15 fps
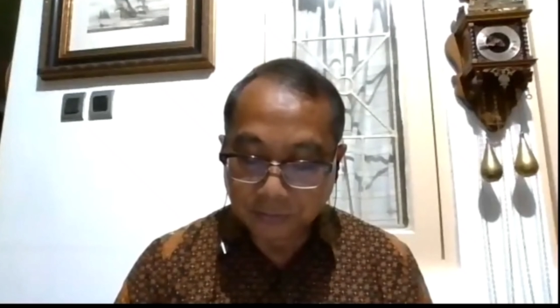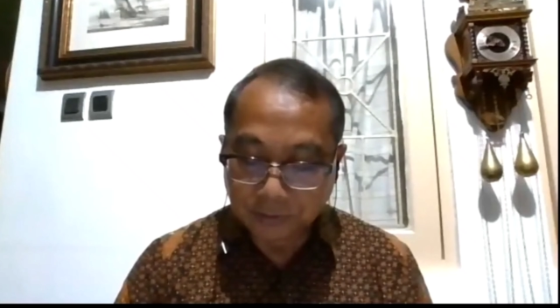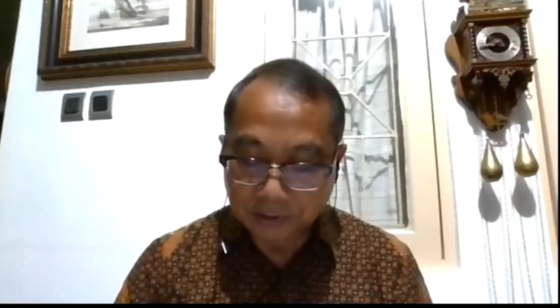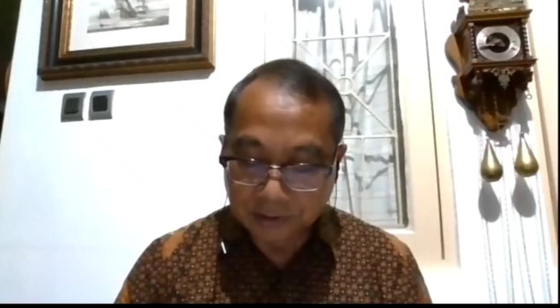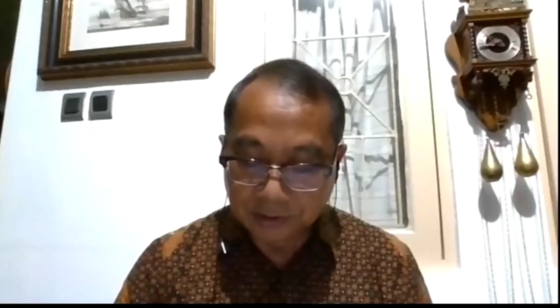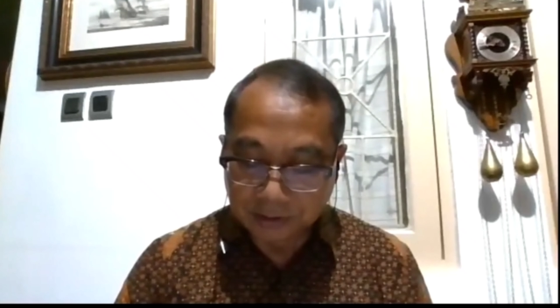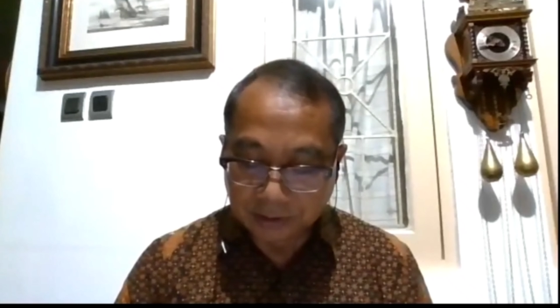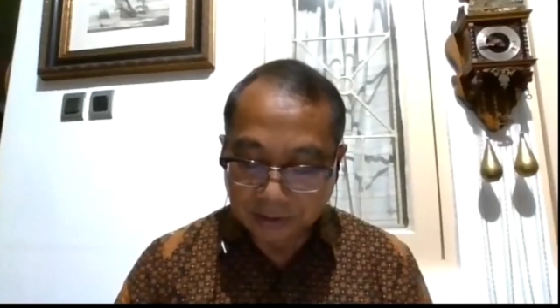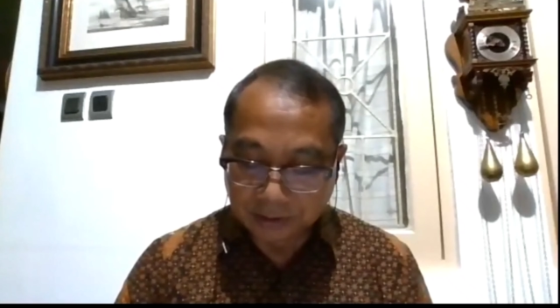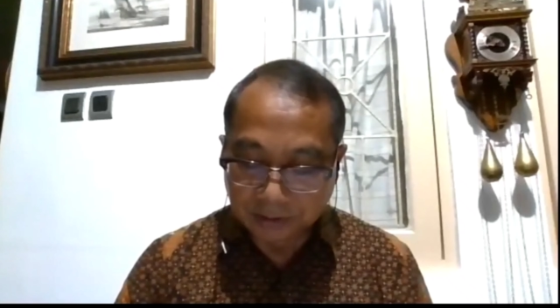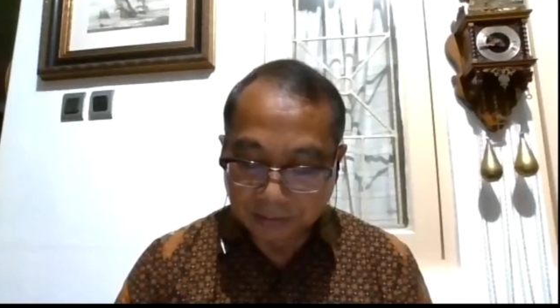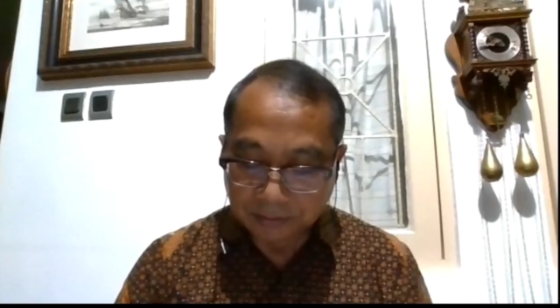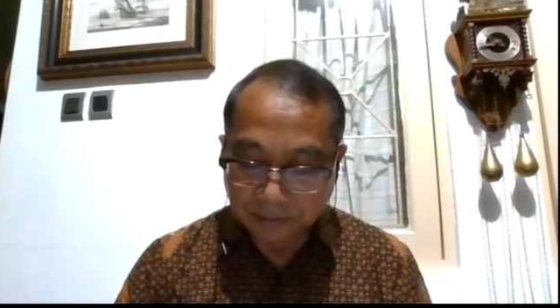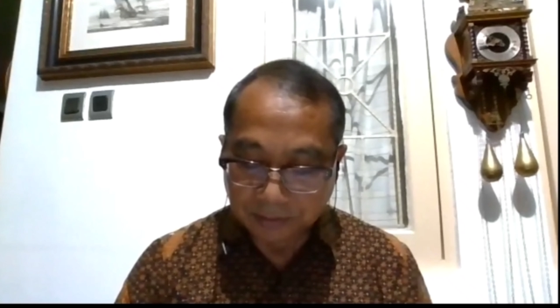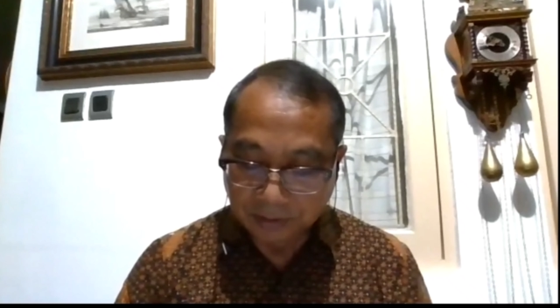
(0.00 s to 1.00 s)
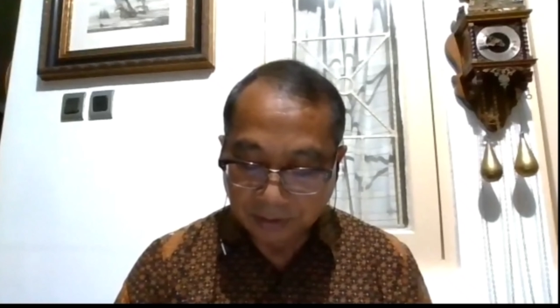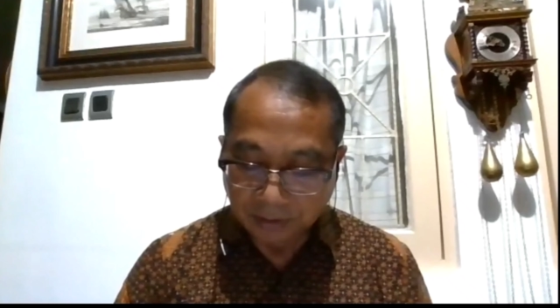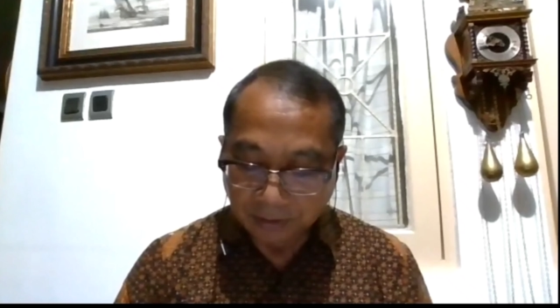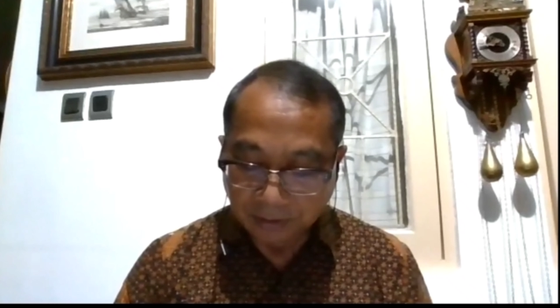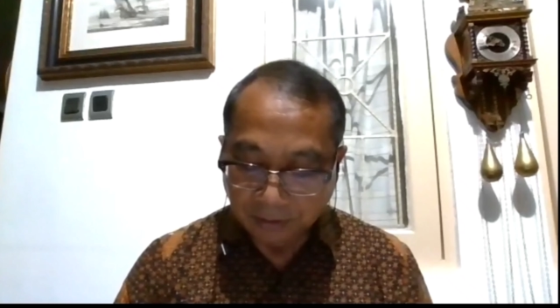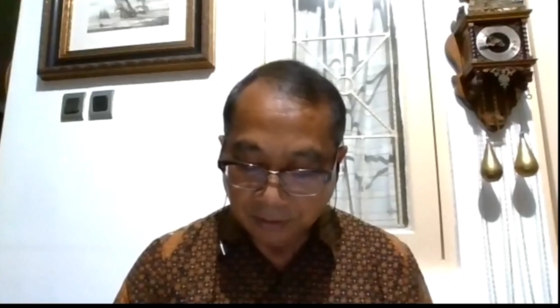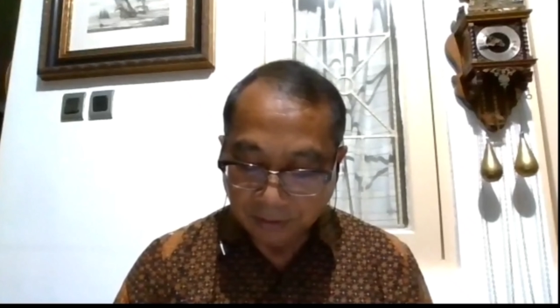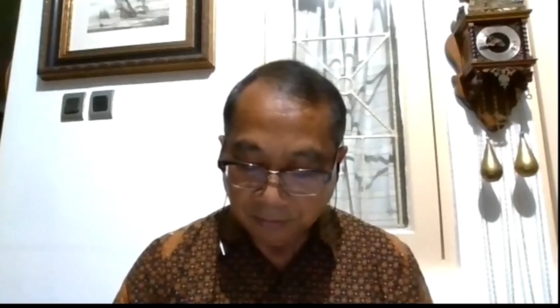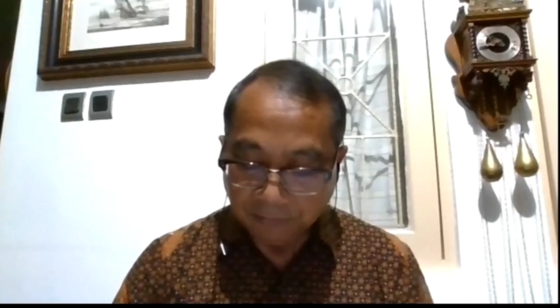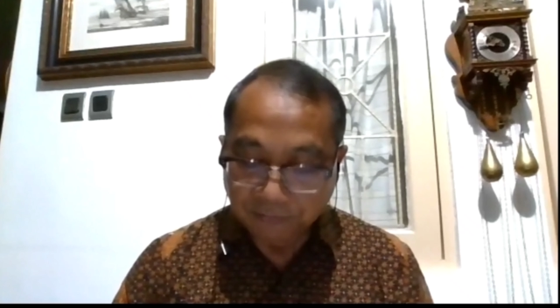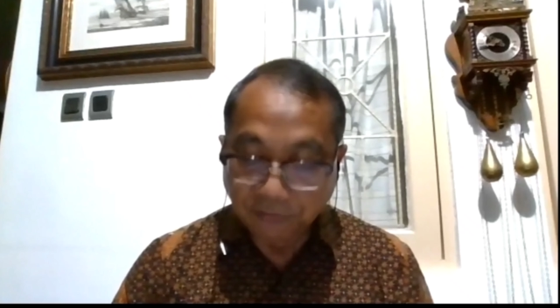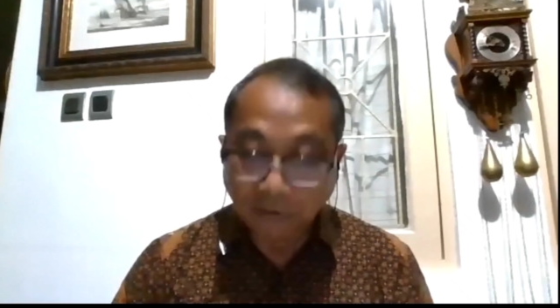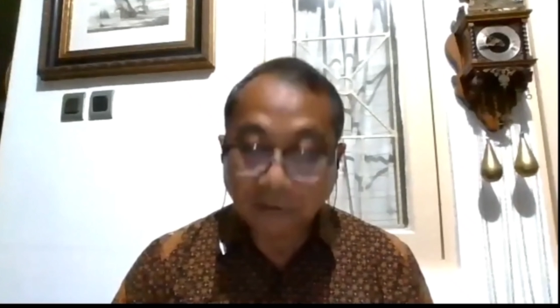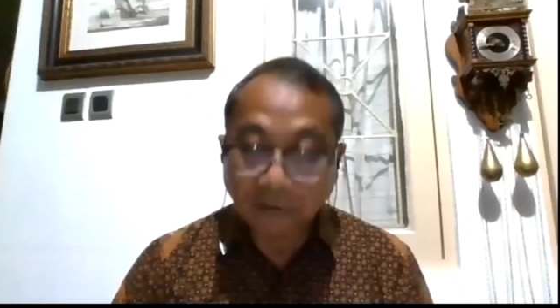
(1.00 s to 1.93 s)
speech indeed, which